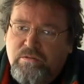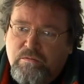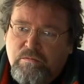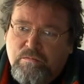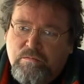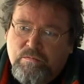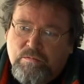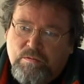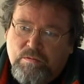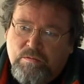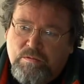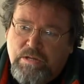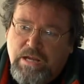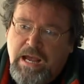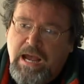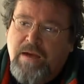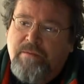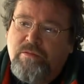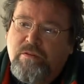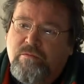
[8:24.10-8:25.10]
you to
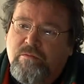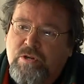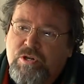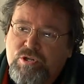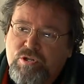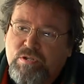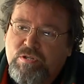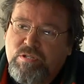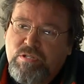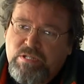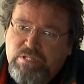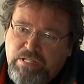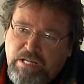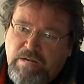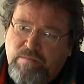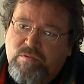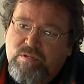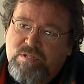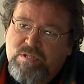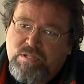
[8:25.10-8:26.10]
have the vision to
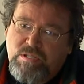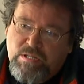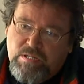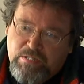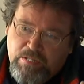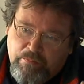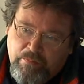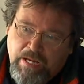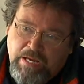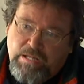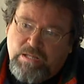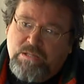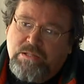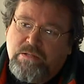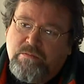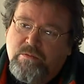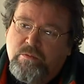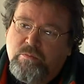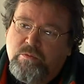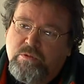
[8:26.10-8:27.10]
save the city, to make it
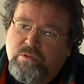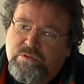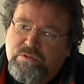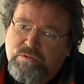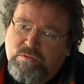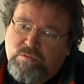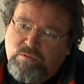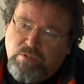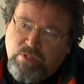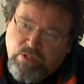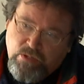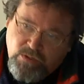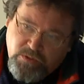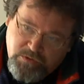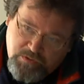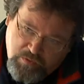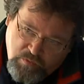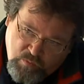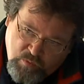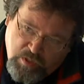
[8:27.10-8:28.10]
livable, to,
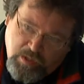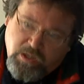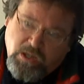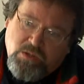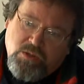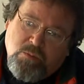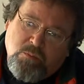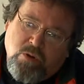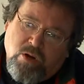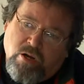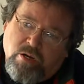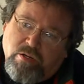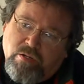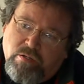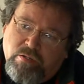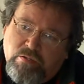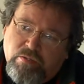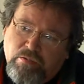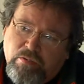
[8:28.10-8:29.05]
to work on the market?